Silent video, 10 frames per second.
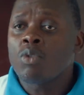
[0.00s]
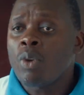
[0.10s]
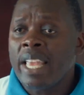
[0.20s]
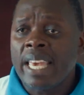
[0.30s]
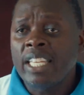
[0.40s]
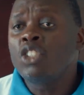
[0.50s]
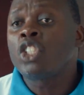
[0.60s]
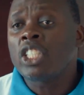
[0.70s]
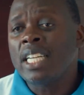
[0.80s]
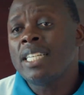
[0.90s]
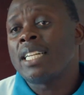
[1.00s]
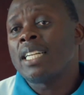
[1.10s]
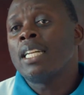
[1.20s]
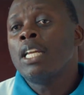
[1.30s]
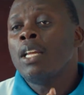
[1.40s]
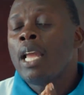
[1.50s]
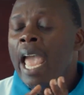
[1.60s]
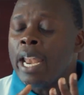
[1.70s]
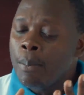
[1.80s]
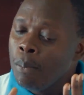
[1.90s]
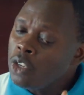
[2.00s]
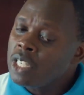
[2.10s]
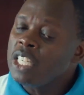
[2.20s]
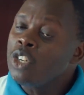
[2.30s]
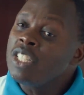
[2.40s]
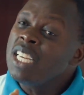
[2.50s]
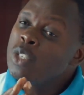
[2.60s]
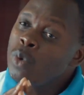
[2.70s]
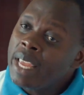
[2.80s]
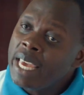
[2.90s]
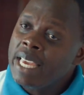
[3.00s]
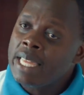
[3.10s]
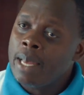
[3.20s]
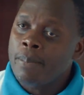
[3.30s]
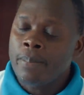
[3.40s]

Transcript: to engage children, and mostly not just to engage them.